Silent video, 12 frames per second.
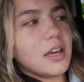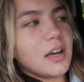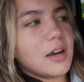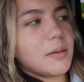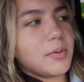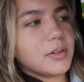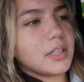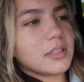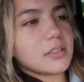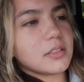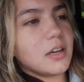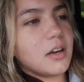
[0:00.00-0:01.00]
Yeah, but
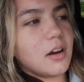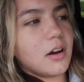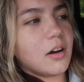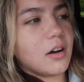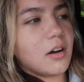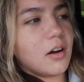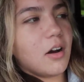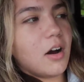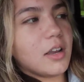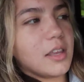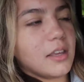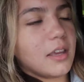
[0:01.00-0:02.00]
that's not a
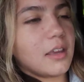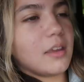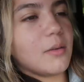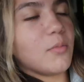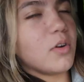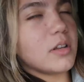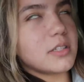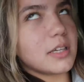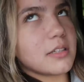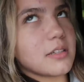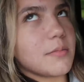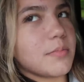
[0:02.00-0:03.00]
hockey game. Oh. Well, it's
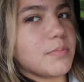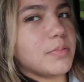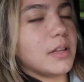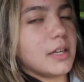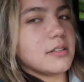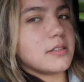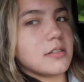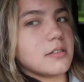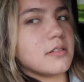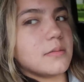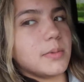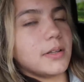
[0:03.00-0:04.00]
not the same
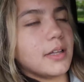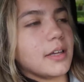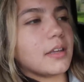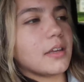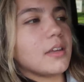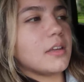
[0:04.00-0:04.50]
places, but like.